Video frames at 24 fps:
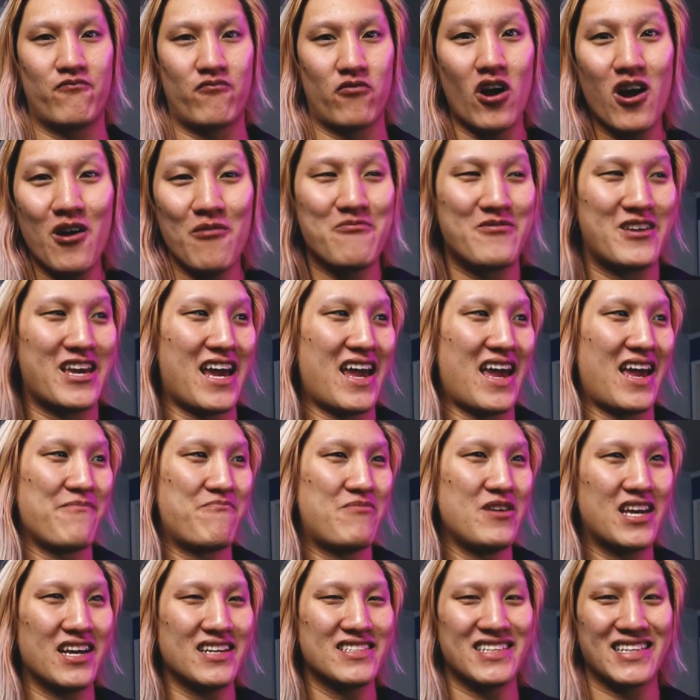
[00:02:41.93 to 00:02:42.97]
from Kane,
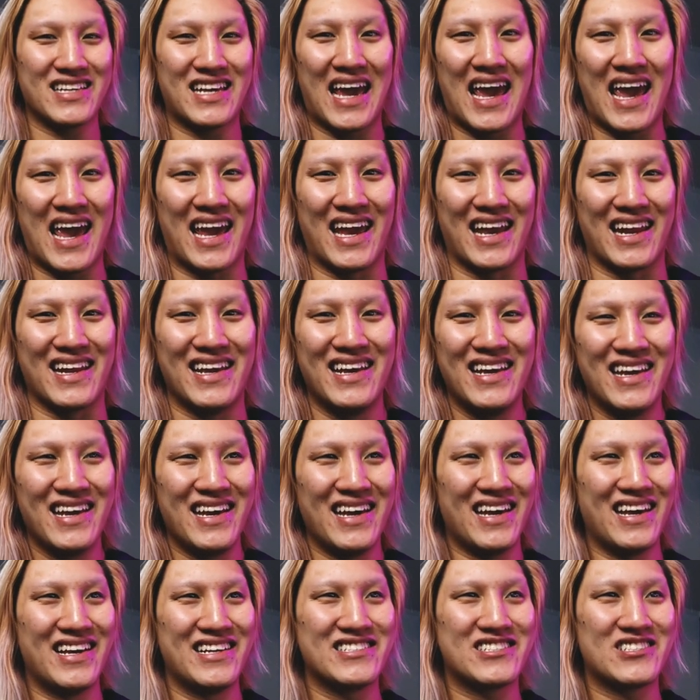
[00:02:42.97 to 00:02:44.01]
because of Kane,
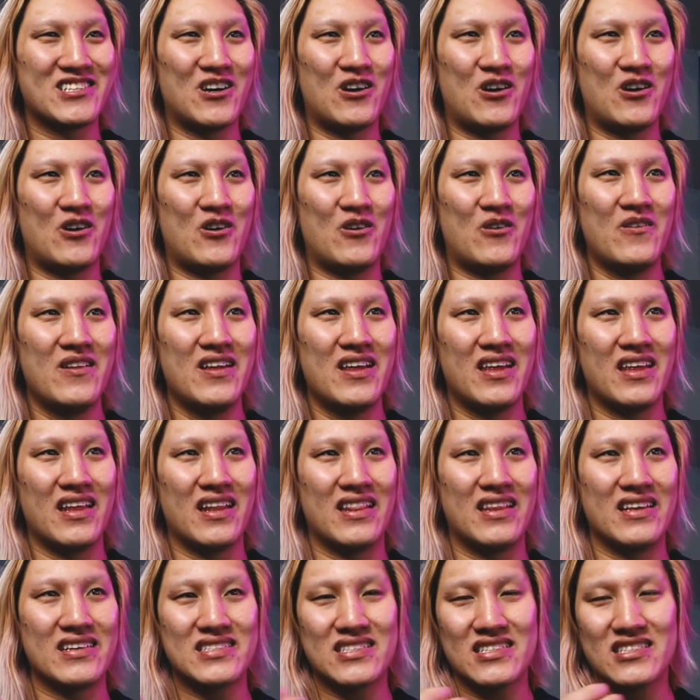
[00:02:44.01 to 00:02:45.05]
and so
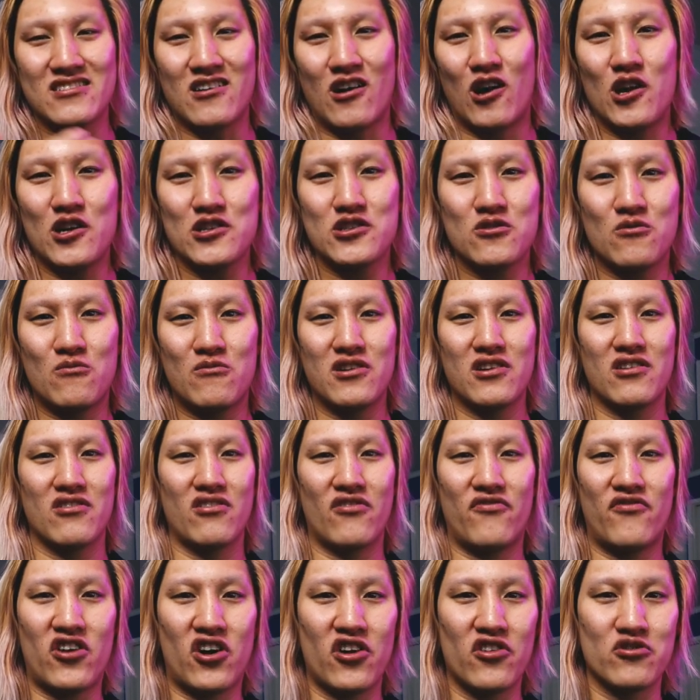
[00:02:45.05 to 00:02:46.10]
this is also one of
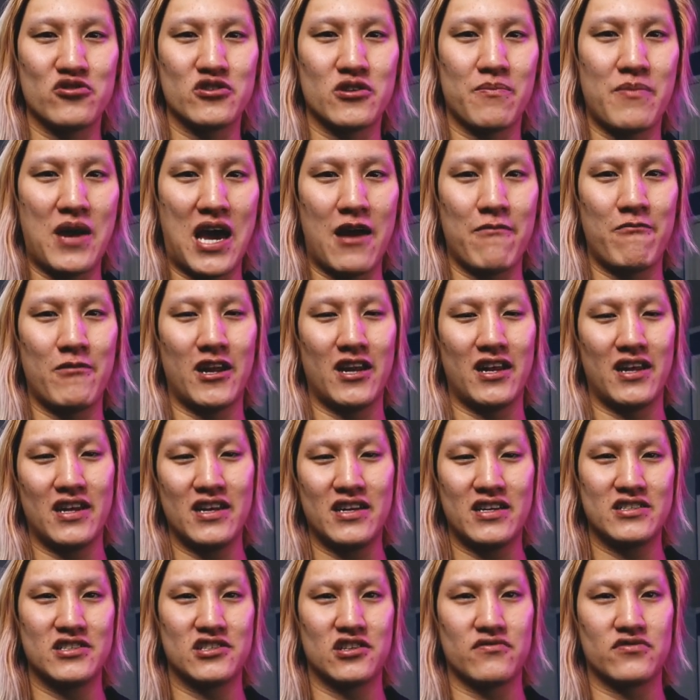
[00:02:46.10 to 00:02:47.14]
the fathers of Batman, and
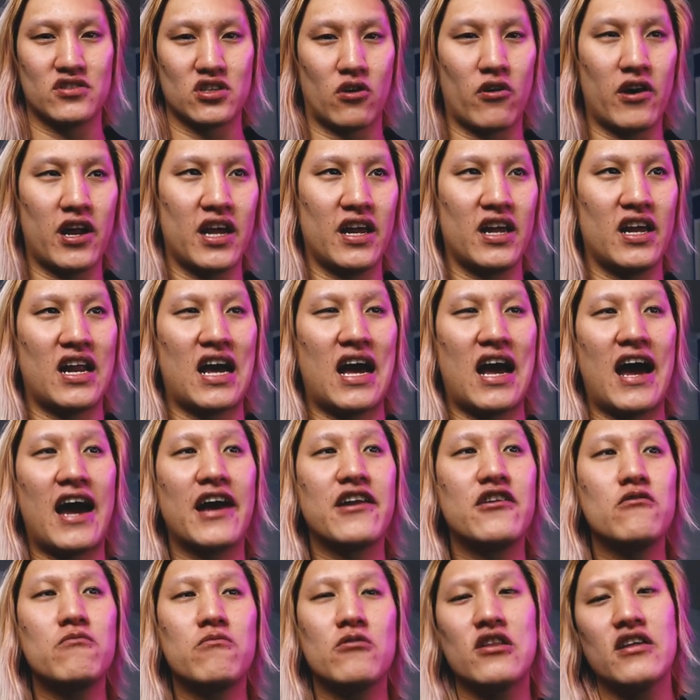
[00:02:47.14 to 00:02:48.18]
he deserves the credit. And
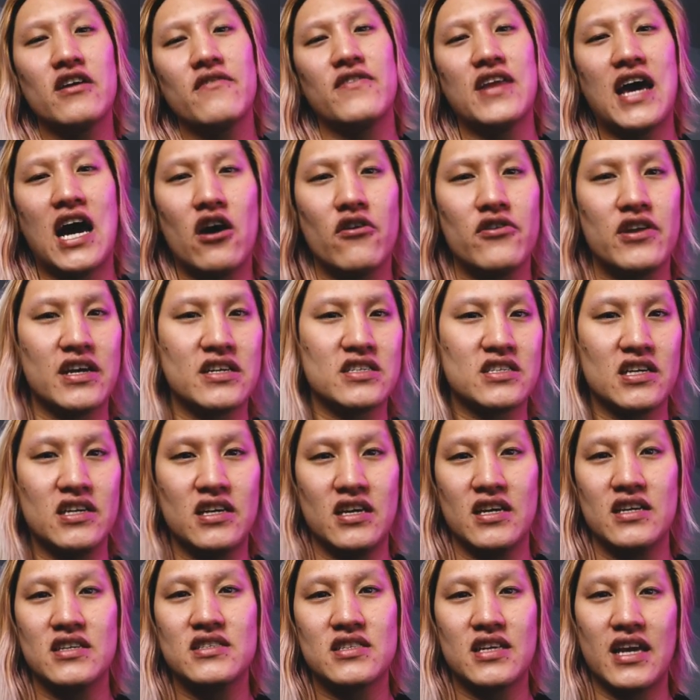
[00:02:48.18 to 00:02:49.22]
I do believe nowadays
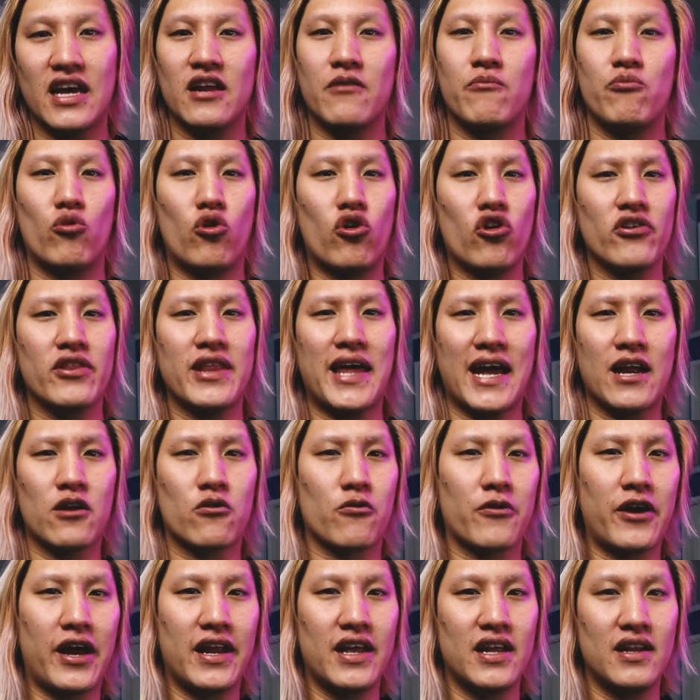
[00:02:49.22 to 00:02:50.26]
he is getting more of that
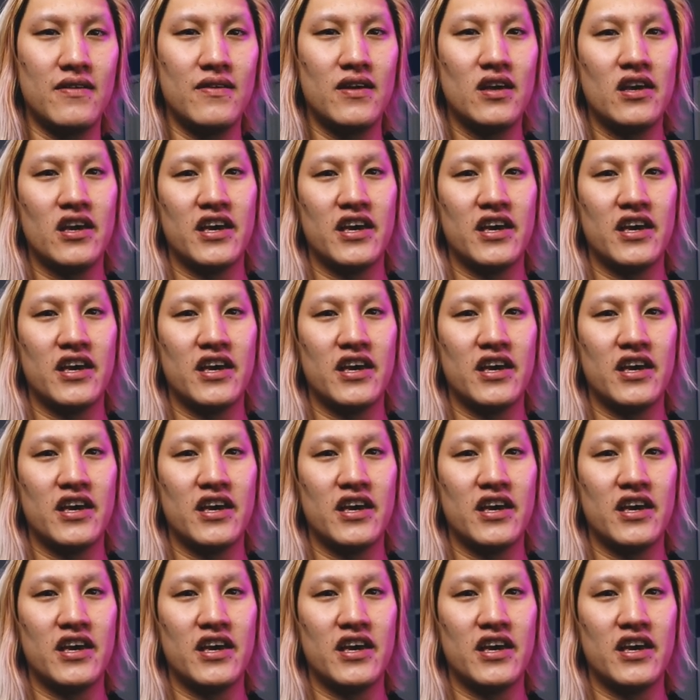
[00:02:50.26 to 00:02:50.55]
credit.